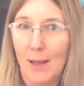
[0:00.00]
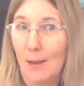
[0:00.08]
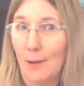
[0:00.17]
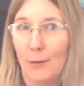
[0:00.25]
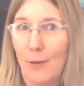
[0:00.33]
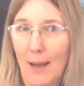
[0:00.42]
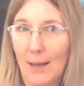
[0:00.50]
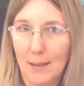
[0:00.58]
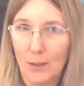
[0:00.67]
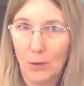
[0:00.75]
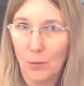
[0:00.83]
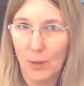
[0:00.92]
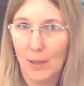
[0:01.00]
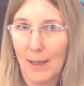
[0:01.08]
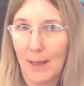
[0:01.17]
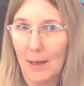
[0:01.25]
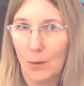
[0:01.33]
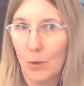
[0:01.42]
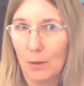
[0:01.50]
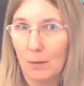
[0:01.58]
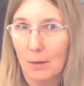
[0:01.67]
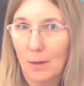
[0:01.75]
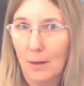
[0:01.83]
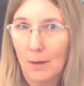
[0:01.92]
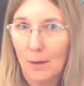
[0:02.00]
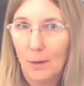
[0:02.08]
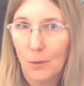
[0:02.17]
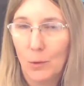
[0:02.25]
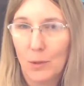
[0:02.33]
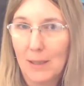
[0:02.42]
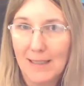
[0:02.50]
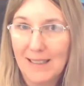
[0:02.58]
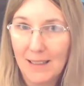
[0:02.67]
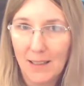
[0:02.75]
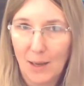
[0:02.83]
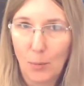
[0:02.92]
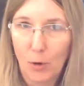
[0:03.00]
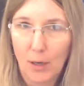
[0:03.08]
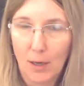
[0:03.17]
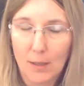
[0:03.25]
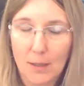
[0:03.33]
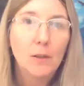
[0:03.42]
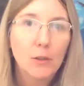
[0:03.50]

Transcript: in fact that you're really getting what is in that product.